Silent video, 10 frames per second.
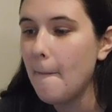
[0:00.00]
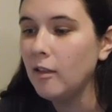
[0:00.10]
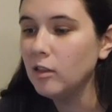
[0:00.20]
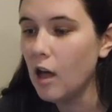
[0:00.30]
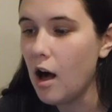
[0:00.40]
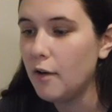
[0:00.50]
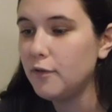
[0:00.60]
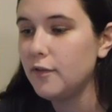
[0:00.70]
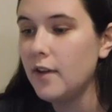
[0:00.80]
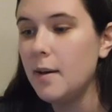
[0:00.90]

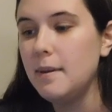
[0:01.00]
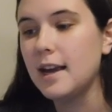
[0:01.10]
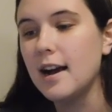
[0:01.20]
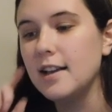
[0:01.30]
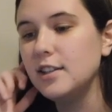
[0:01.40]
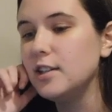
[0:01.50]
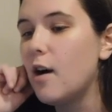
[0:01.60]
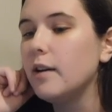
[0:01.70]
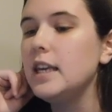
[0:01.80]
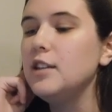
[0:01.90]
love. Because, you
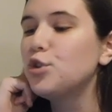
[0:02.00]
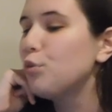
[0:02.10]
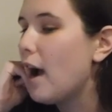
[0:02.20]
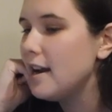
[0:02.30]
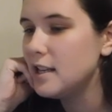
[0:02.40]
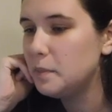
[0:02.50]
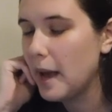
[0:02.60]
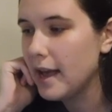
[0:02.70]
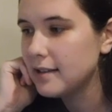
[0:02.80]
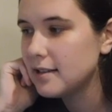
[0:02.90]
know, he tried his
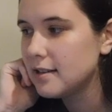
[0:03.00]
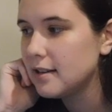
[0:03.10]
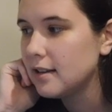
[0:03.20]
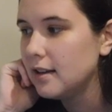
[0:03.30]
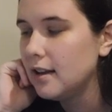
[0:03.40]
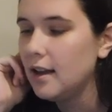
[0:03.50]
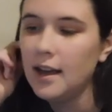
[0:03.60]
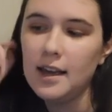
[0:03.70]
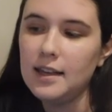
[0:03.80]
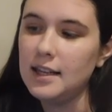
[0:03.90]
best.
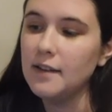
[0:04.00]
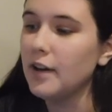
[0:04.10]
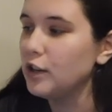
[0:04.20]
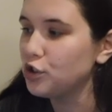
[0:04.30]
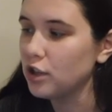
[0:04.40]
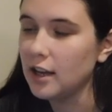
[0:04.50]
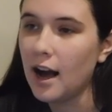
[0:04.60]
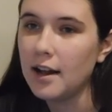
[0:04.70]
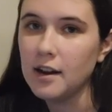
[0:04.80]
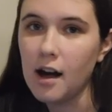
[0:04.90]
He eventually
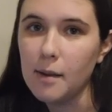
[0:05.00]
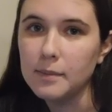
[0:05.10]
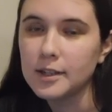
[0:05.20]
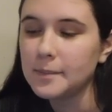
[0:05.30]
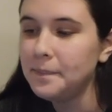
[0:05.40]
got nommed.